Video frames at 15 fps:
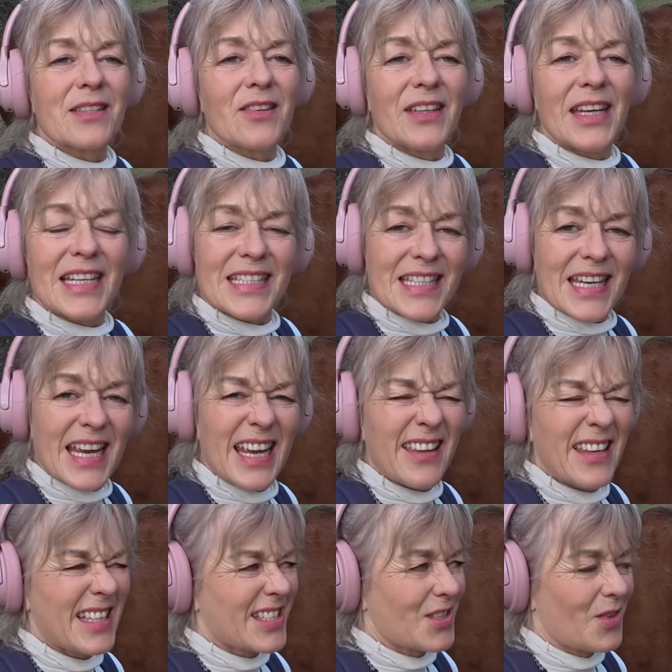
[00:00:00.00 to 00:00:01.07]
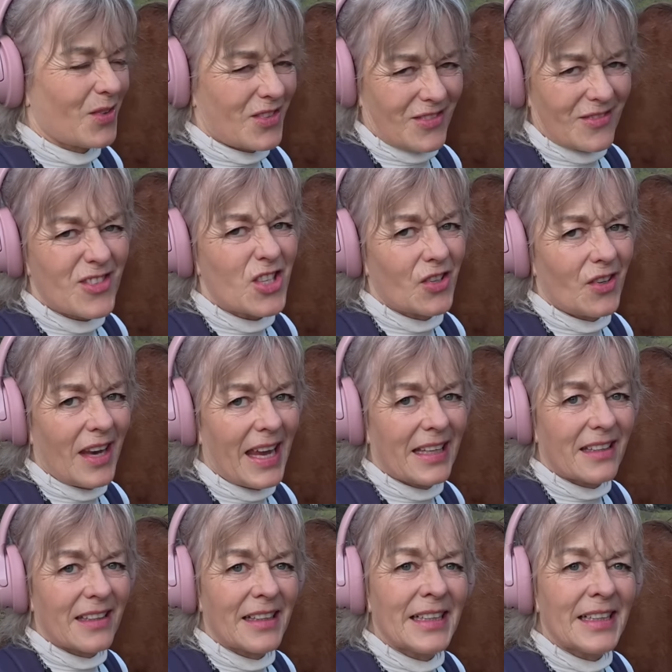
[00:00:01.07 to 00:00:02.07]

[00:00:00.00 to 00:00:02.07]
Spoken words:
who needs to hear that it's not too late.